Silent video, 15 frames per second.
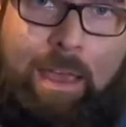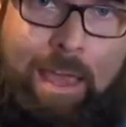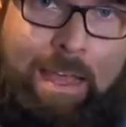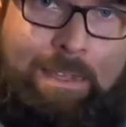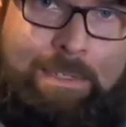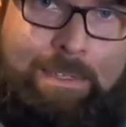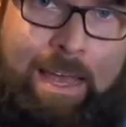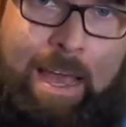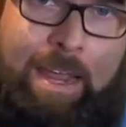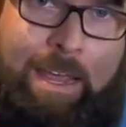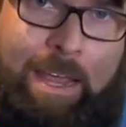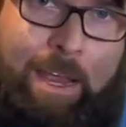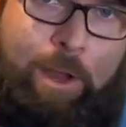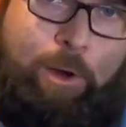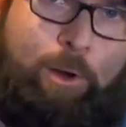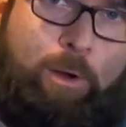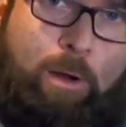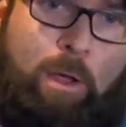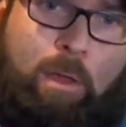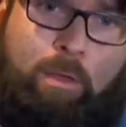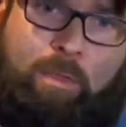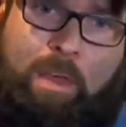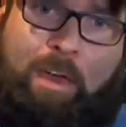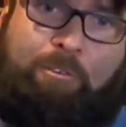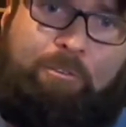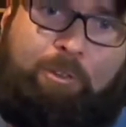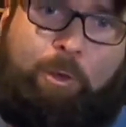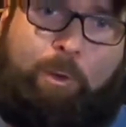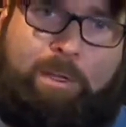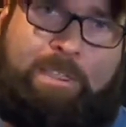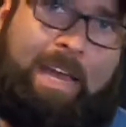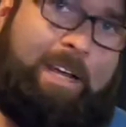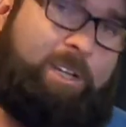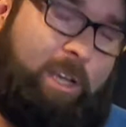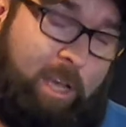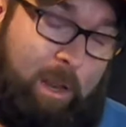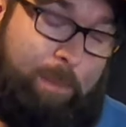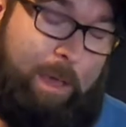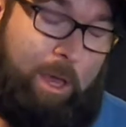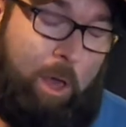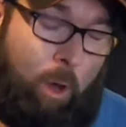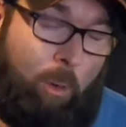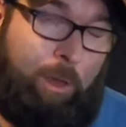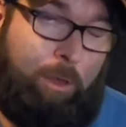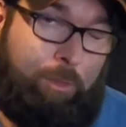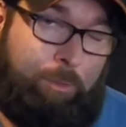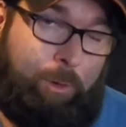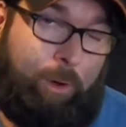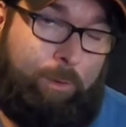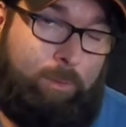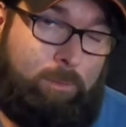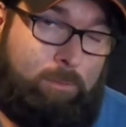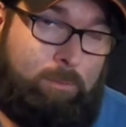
inside here that fluid is actually gonna be going through.